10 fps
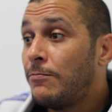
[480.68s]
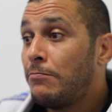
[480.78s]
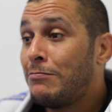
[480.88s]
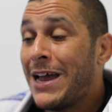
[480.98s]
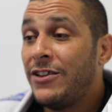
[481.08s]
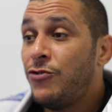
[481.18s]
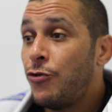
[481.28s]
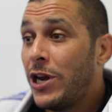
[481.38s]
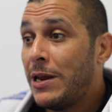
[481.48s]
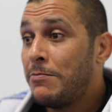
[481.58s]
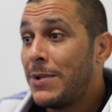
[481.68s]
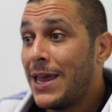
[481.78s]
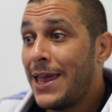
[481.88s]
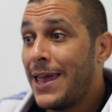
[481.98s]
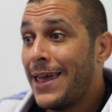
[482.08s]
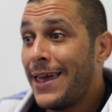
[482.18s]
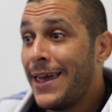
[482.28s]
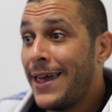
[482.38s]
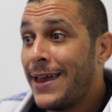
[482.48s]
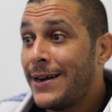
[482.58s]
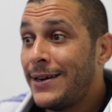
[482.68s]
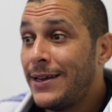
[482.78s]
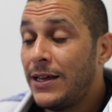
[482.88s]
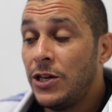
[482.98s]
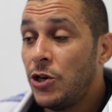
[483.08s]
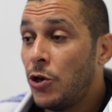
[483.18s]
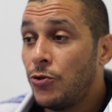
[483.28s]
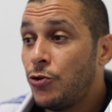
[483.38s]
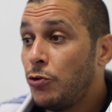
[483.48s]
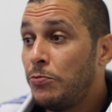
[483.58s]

my dream and, you know, to